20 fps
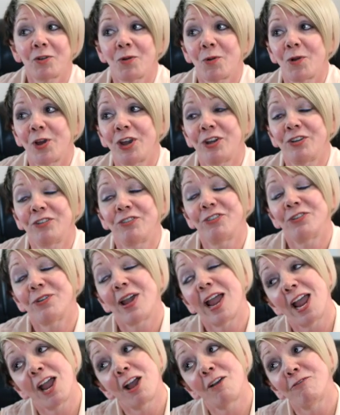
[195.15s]
going to
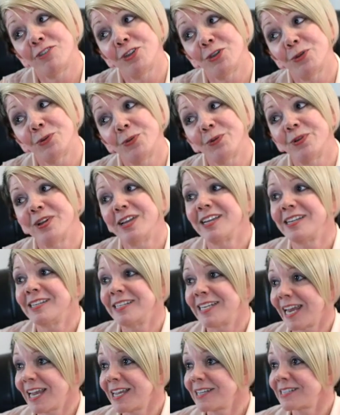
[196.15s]
have you
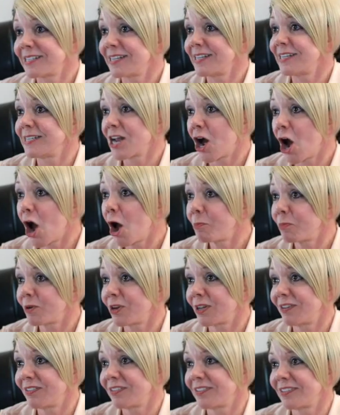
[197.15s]
dancing
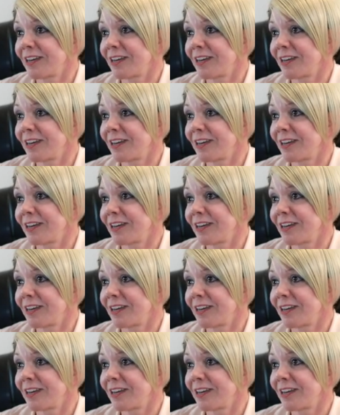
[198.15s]
topless.